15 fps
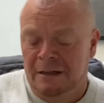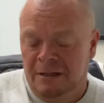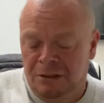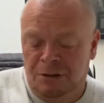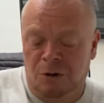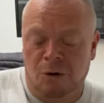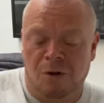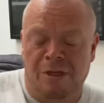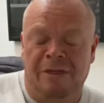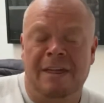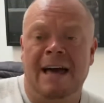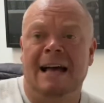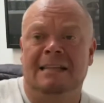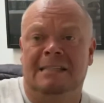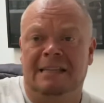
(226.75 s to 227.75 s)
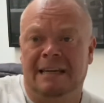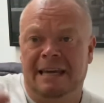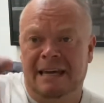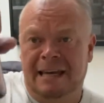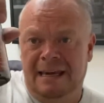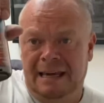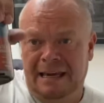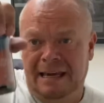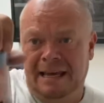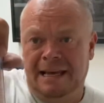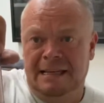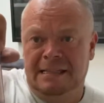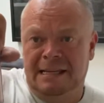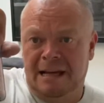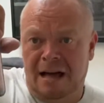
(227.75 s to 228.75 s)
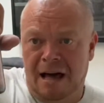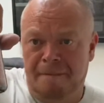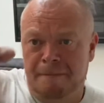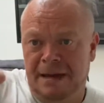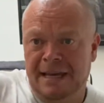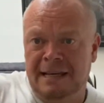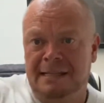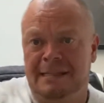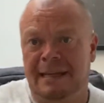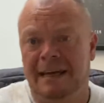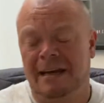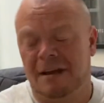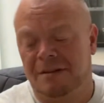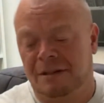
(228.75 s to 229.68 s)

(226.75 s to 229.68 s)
So that is amazing.